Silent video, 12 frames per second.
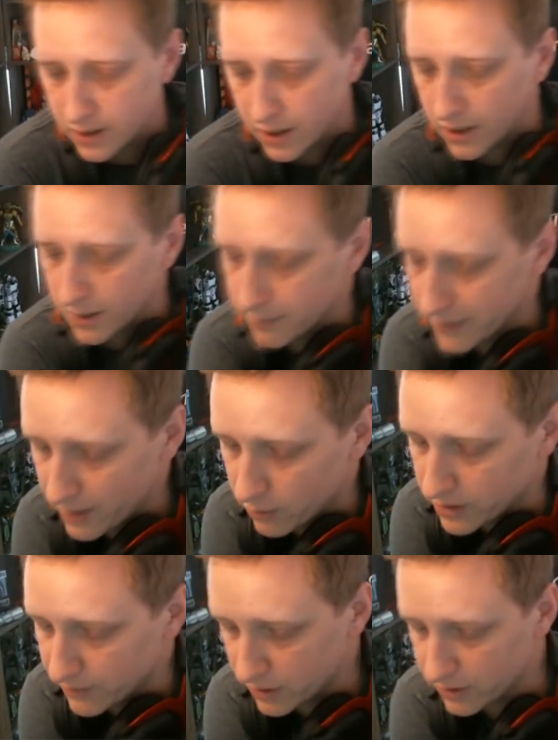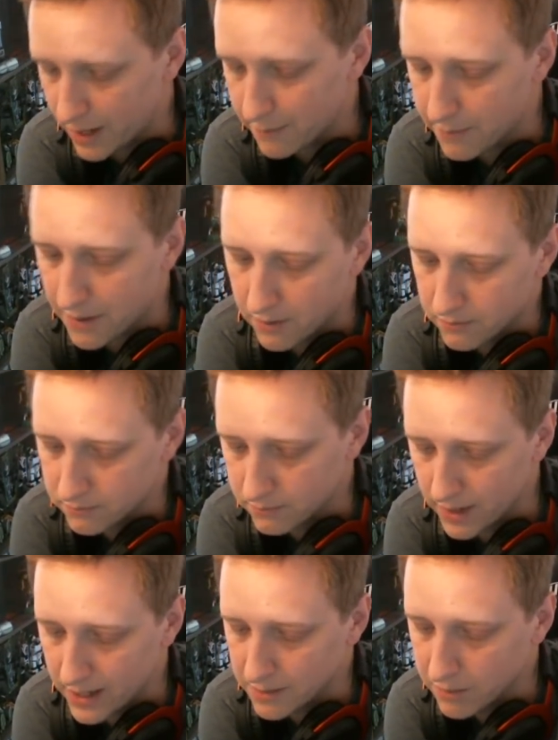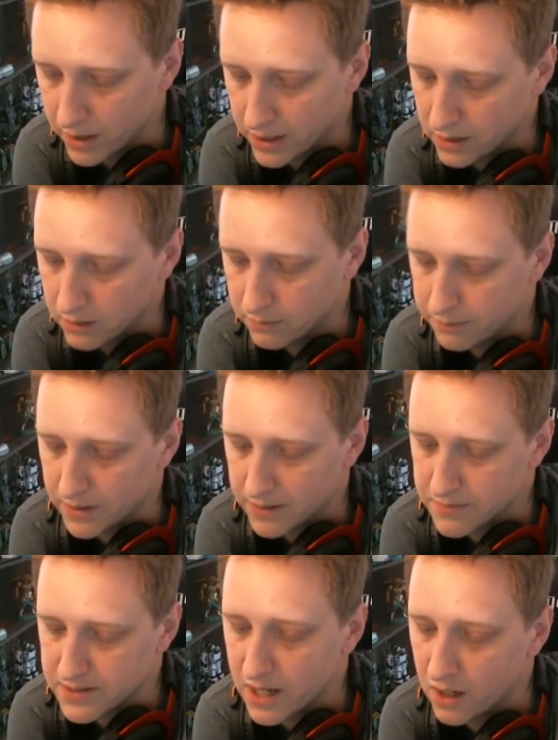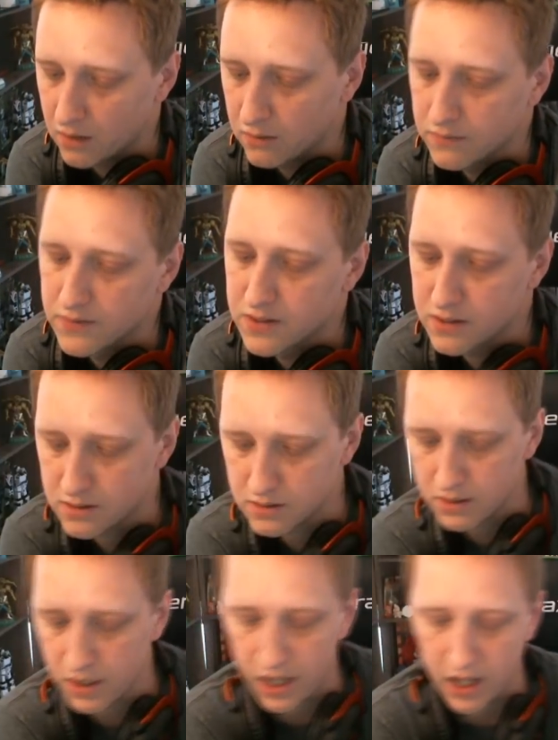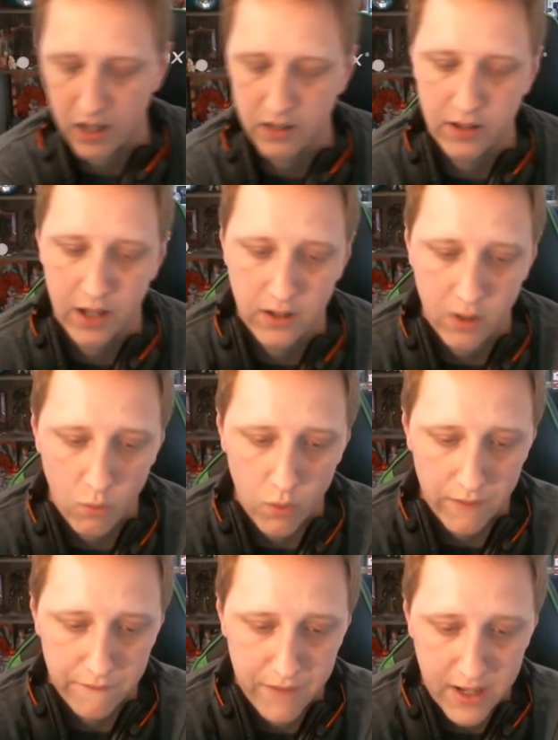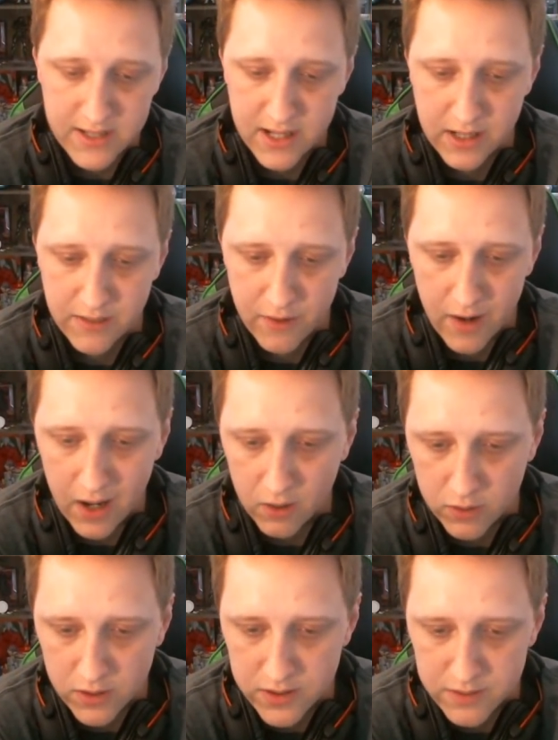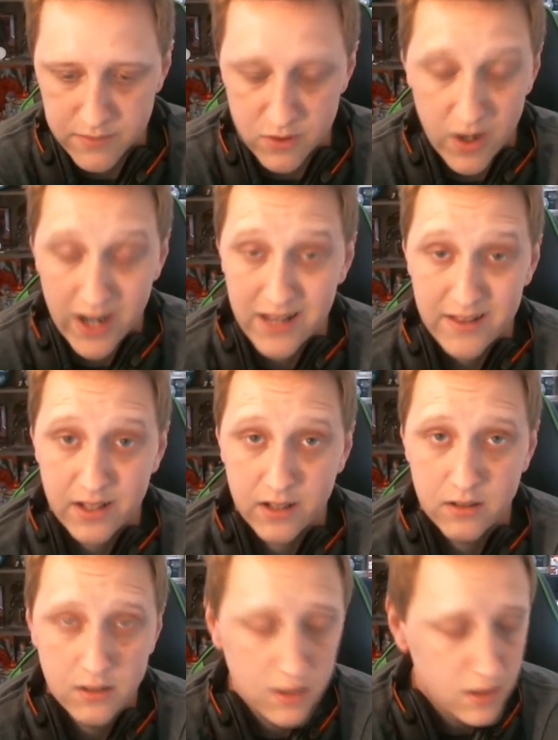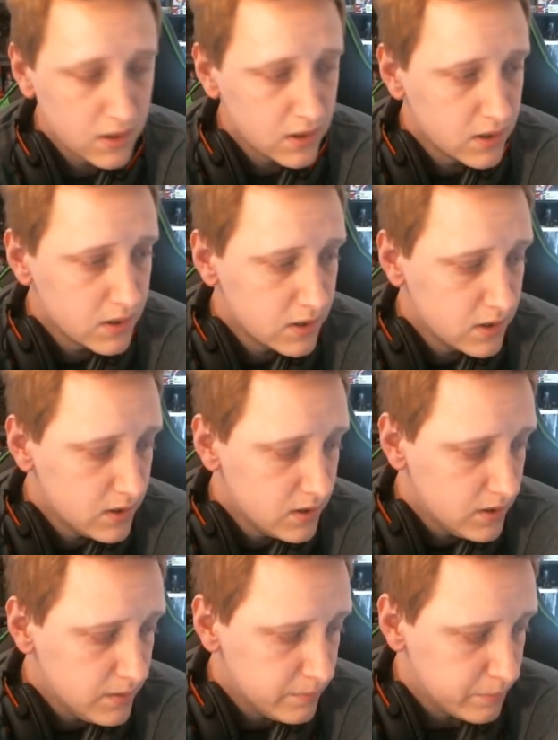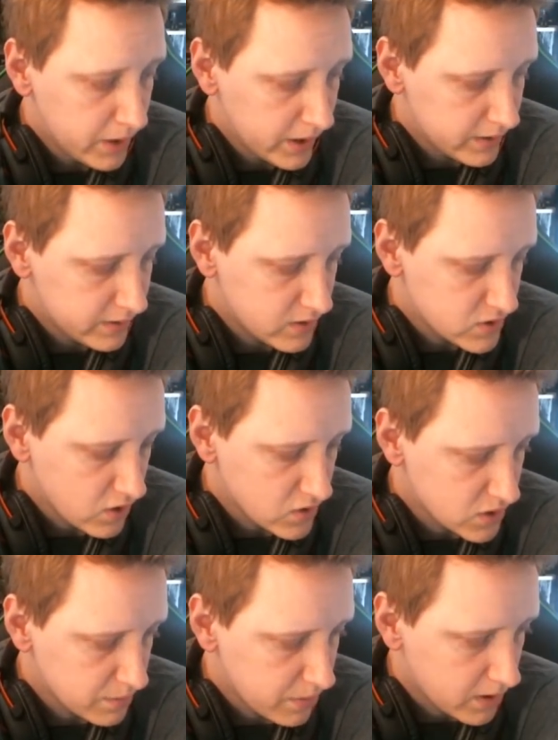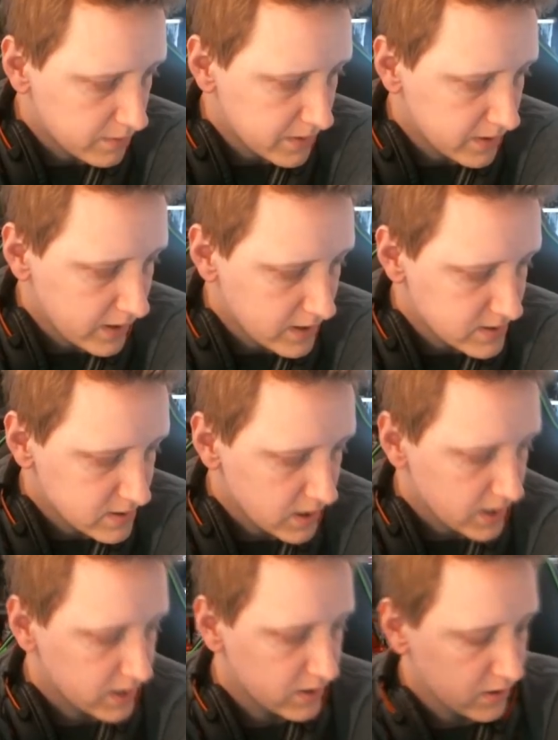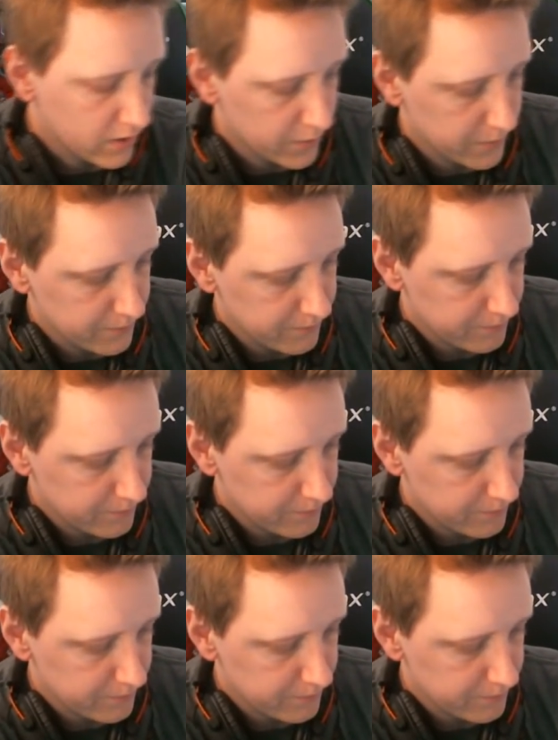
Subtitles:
They don't give a crap about anybody but themselves, and they don't want to fix any of their algorithms or anything. But there's also part of me that's like, you know,